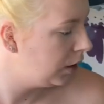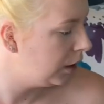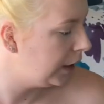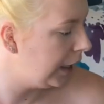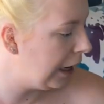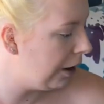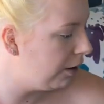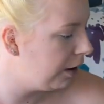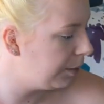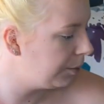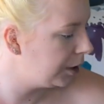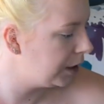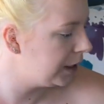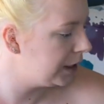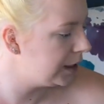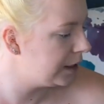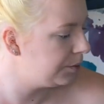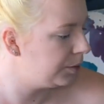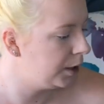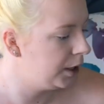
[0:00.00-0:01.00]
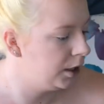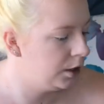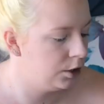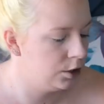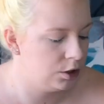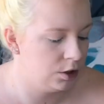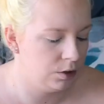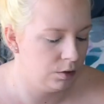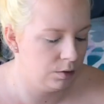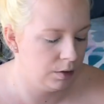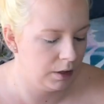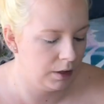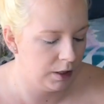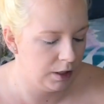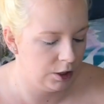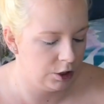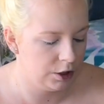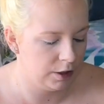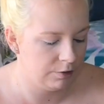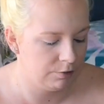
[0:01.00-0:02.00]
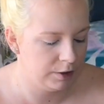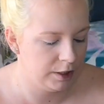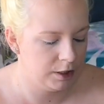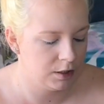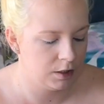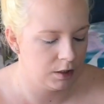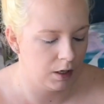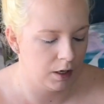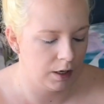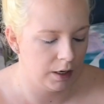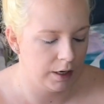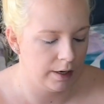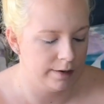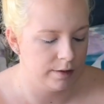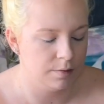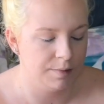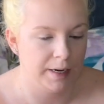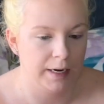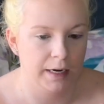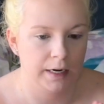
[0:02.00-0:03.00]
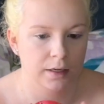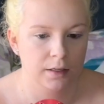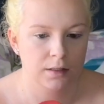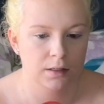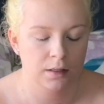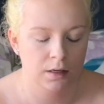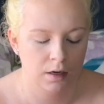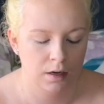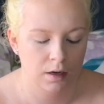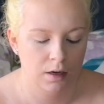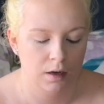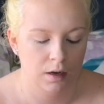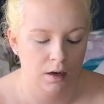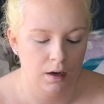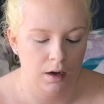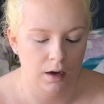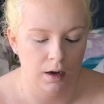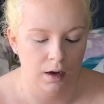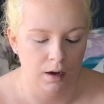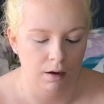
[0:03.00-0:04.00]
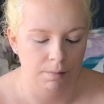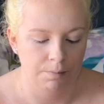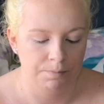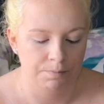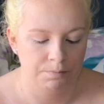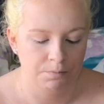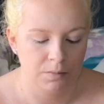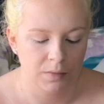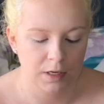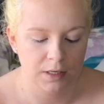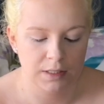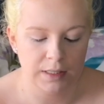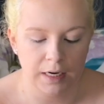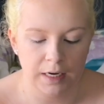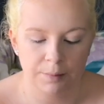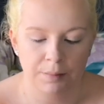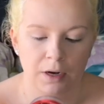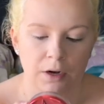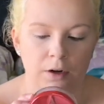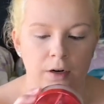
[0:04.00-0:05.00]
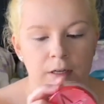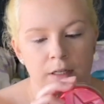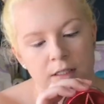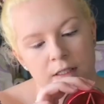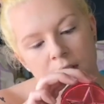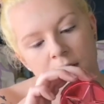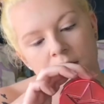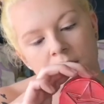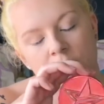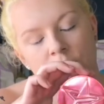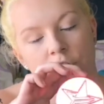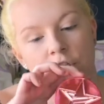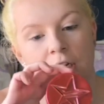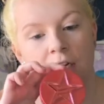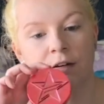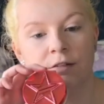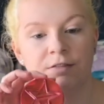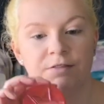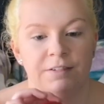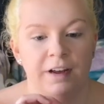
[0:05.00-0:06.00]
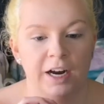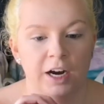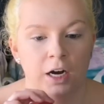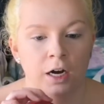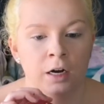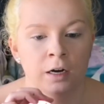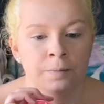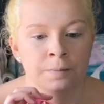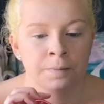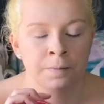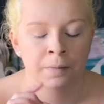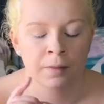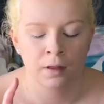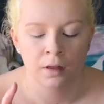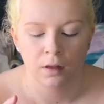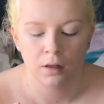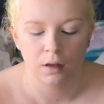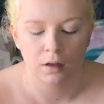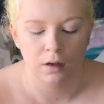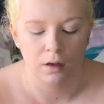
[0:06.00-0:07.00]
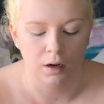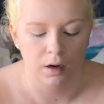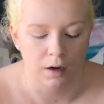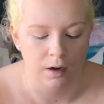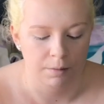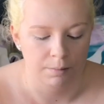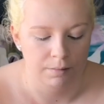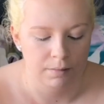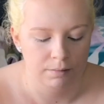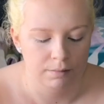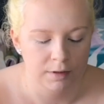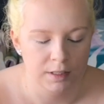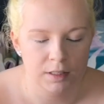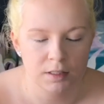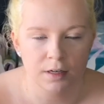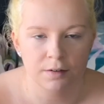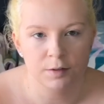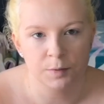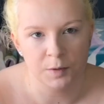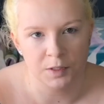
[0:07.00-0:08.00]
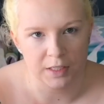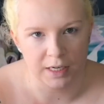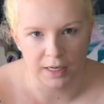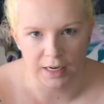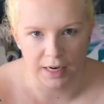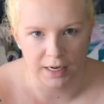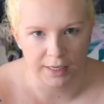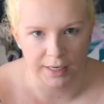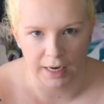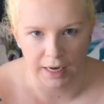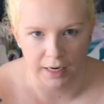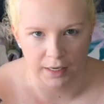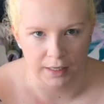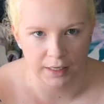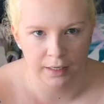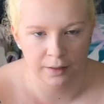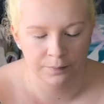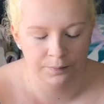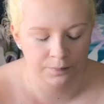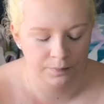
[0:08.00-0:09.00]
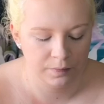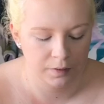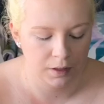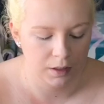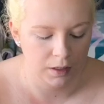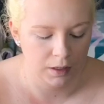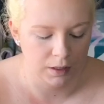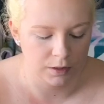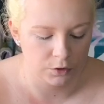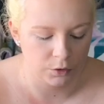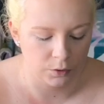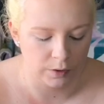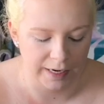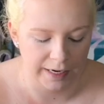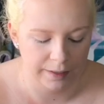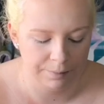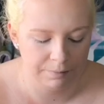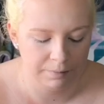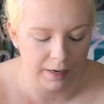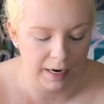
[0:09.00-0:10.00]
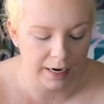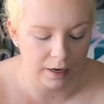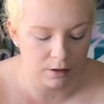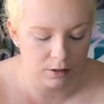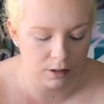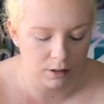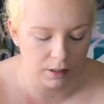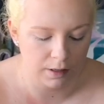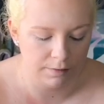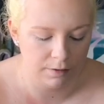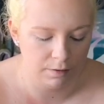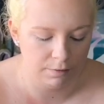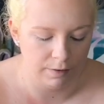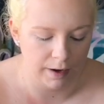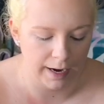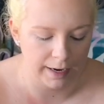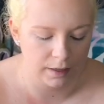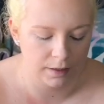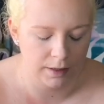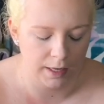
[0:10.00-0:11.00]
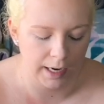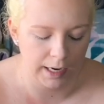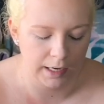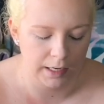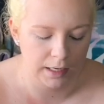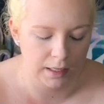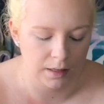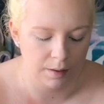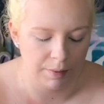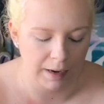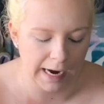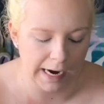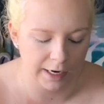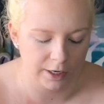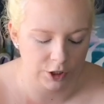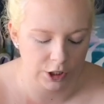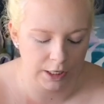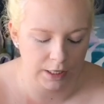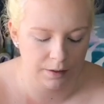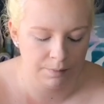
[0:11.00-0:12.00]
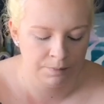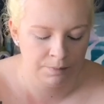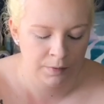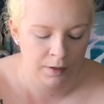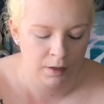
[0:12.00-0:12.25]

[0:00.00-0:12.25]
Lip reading: Now I'm gonna dip into the Jeffree Star Cosmetics setting powder. This is in the shade Fair. This stuff smells like cotton candy. It's great. I also love the fact that in the packaging,